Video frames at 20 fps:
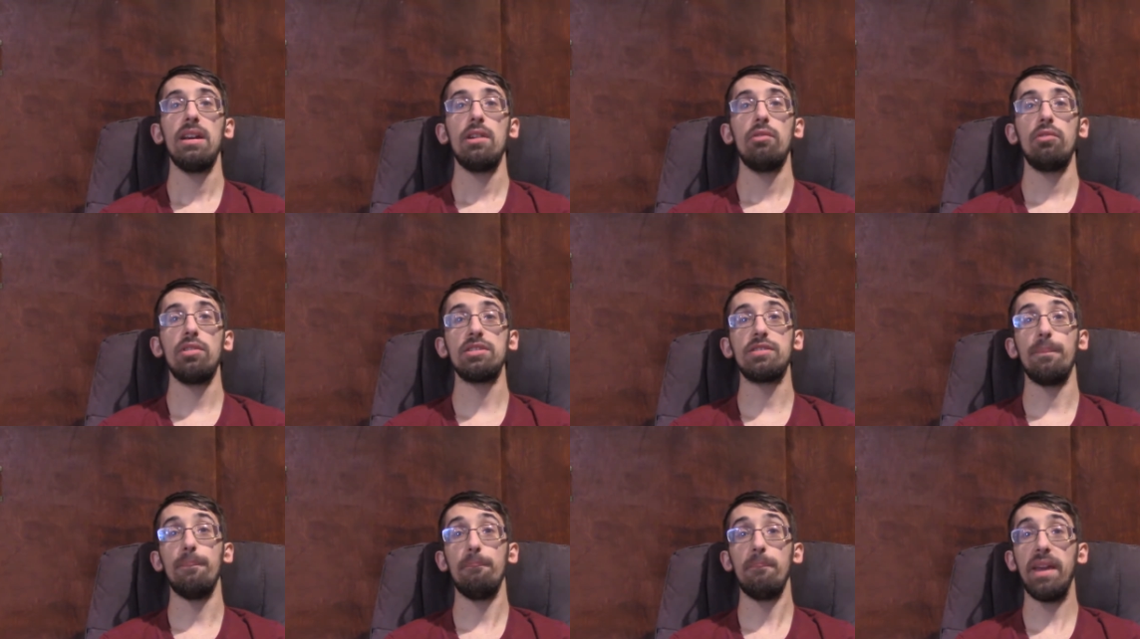
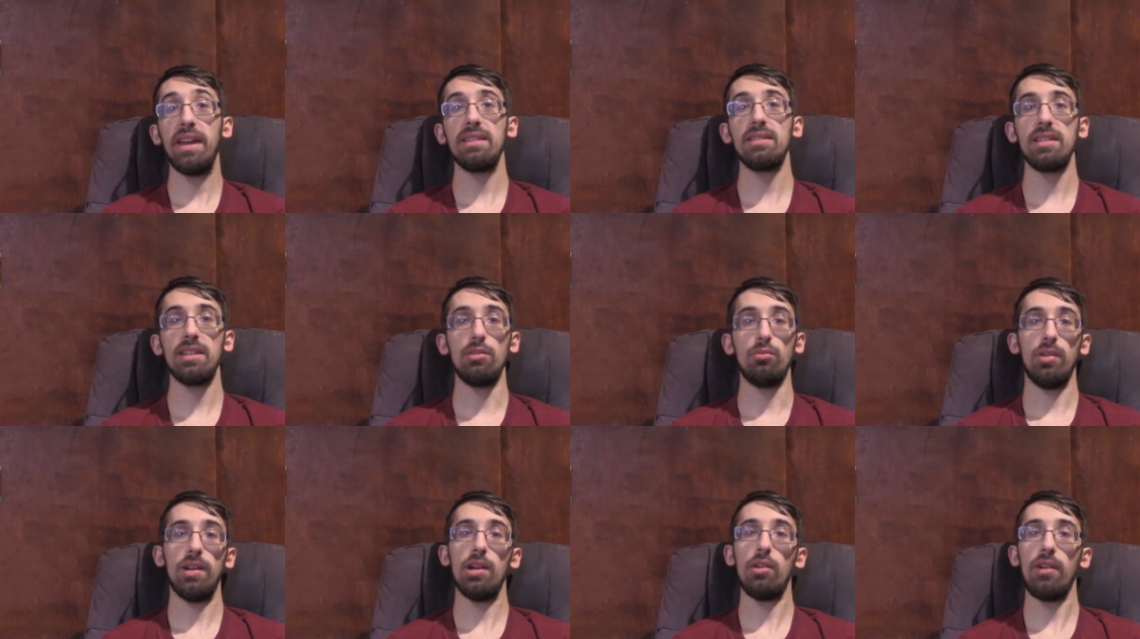was mainly
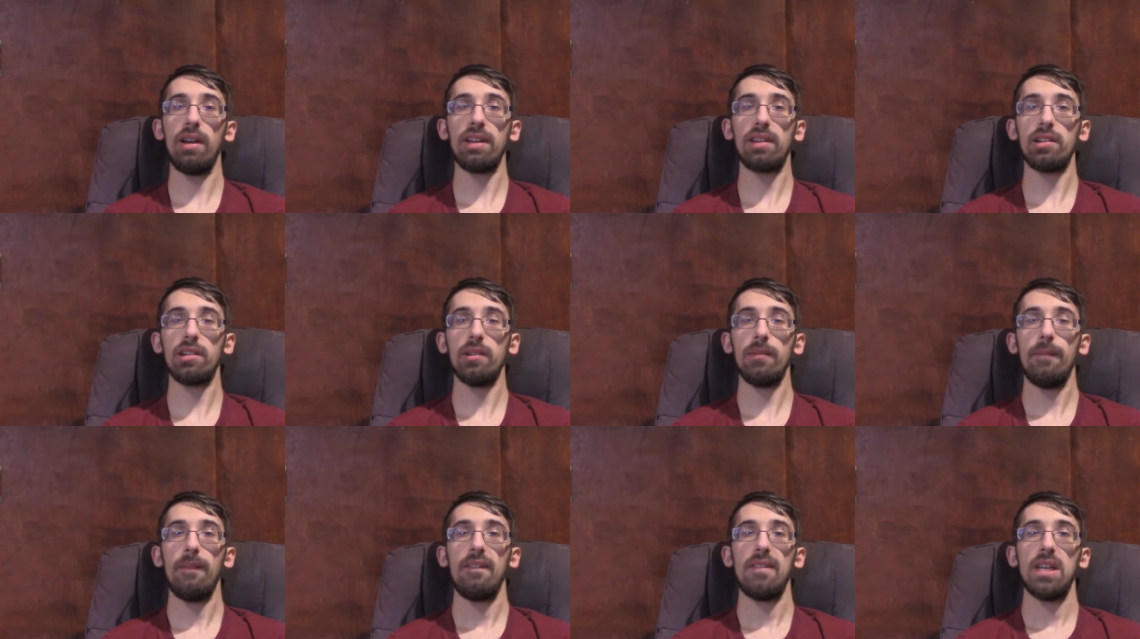Widow
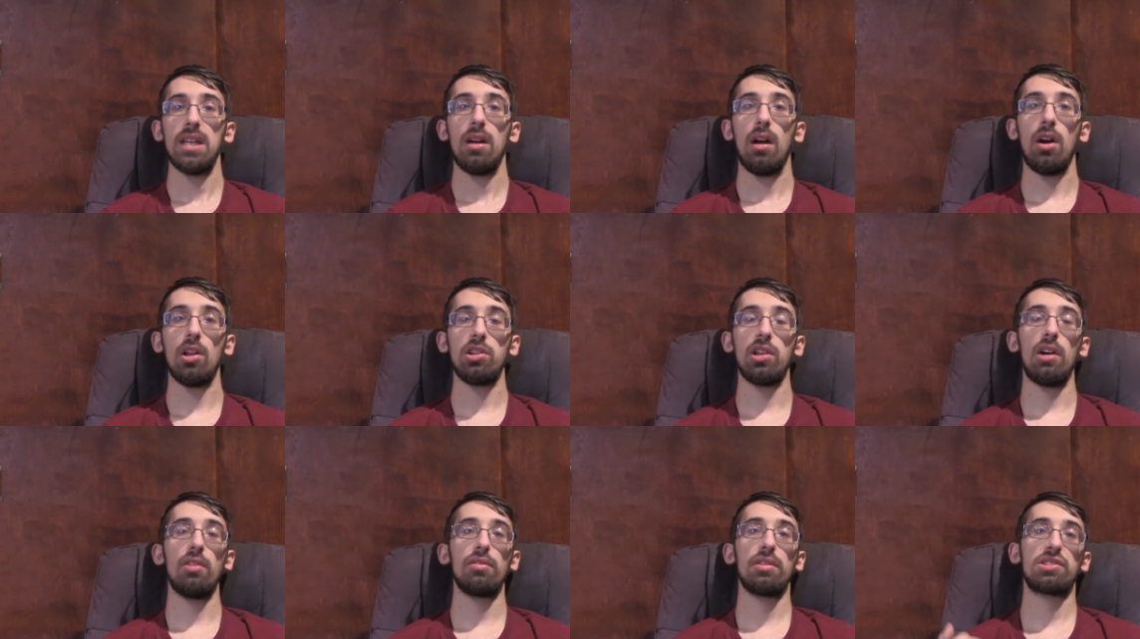Anchor
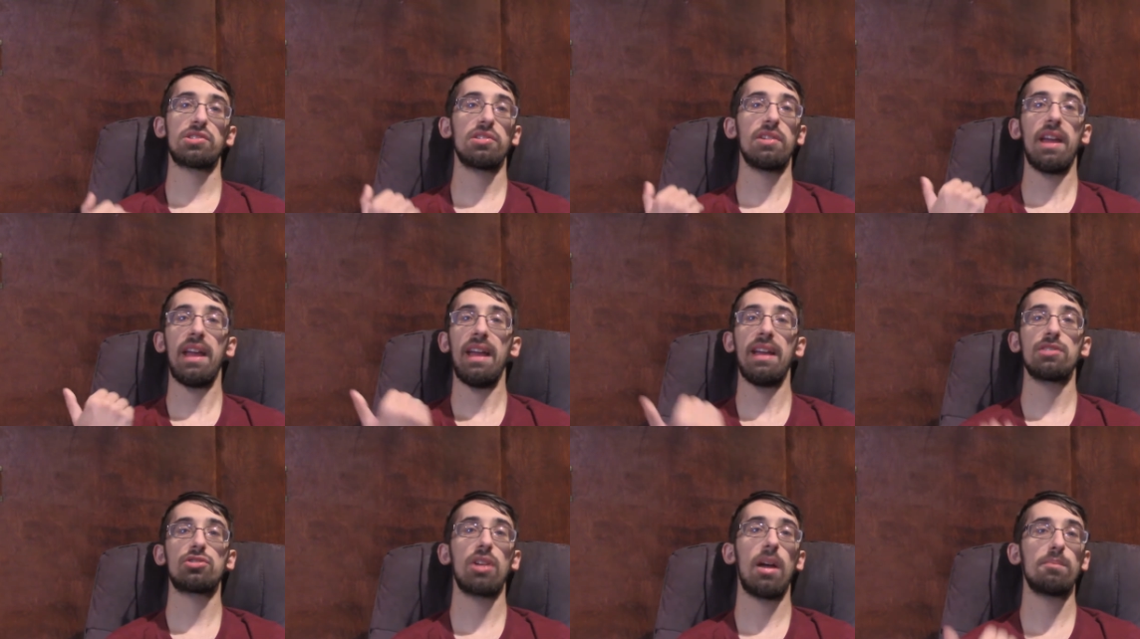along with certain
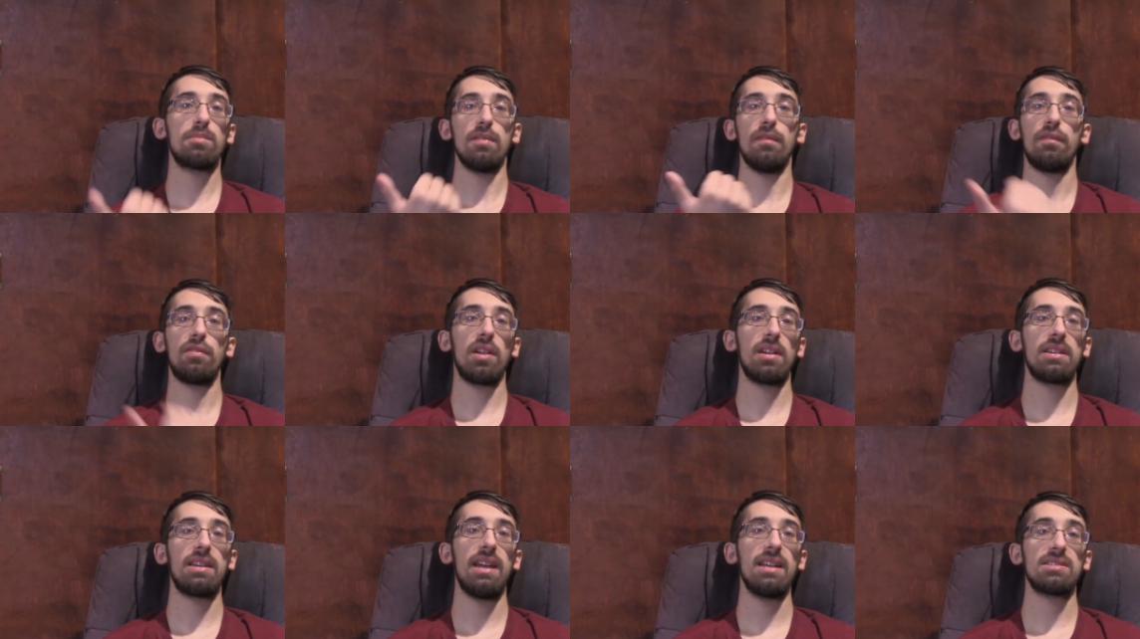hand traps and
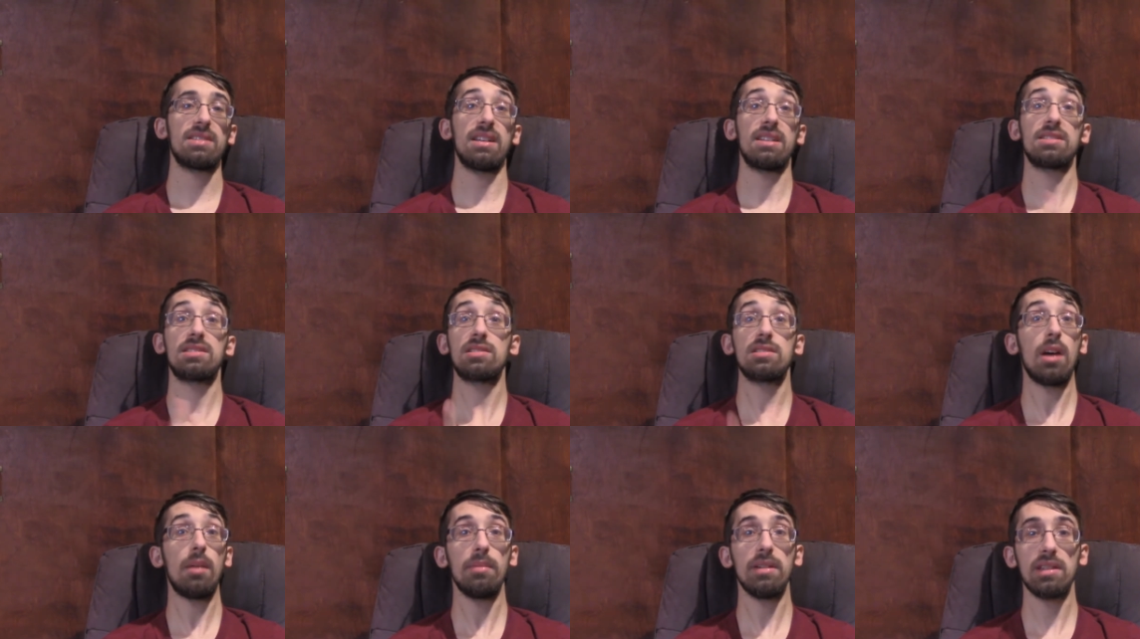floodgates like
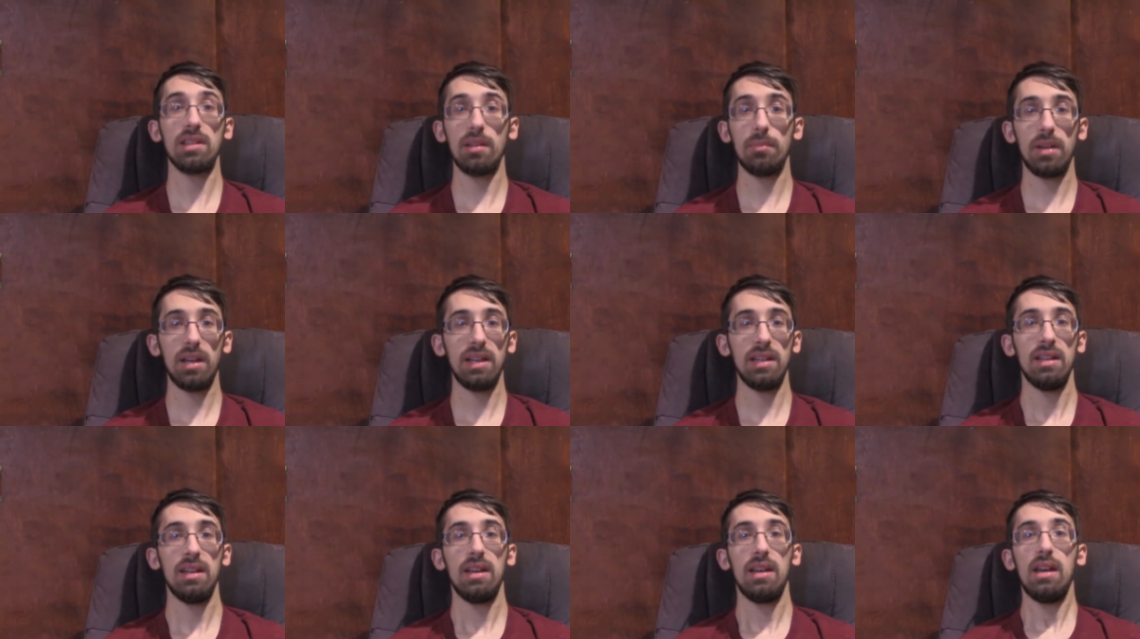Summon Limit